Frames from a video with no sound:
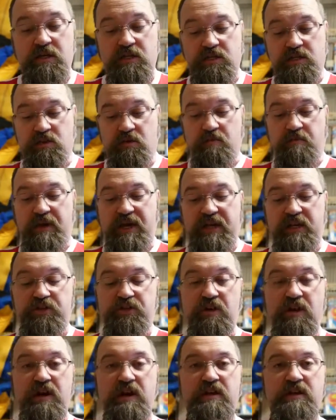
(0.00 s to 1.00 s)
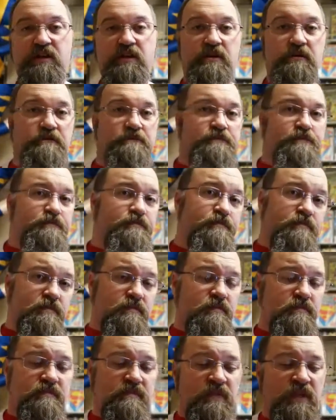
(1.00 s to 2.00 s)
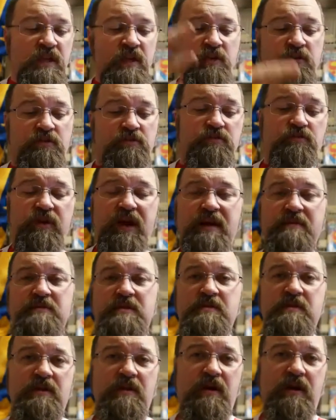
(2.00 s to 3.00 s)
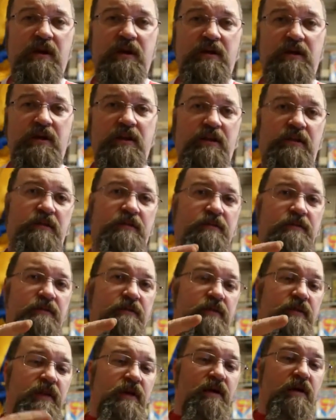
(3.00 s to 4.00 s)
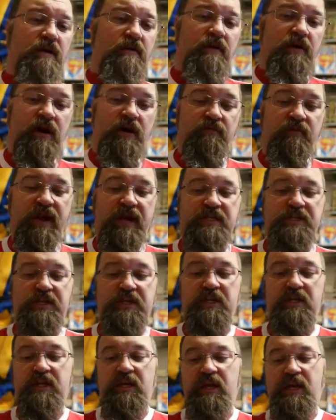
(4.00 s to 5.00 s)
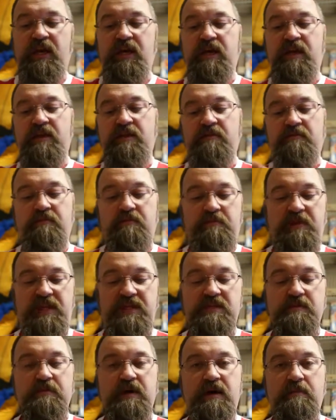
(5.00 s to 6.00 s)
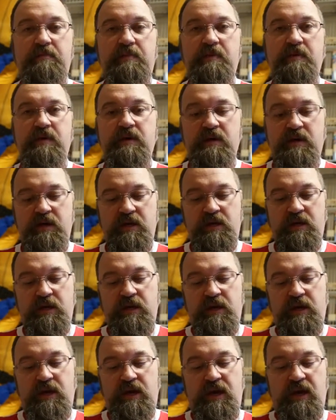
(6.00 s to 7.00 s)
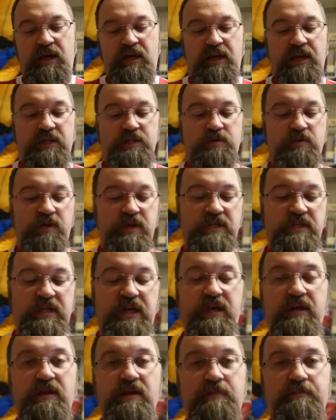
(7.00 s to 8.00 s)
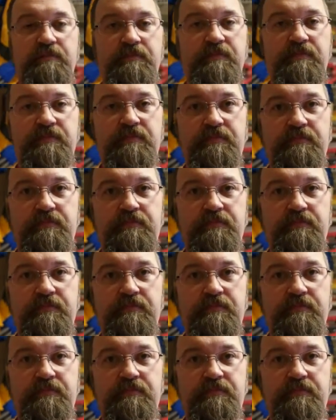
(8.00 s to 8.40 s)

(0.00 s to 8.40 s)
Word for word: So Megatron grabs uh, Ratchet and beats him up, and he's going to kill him.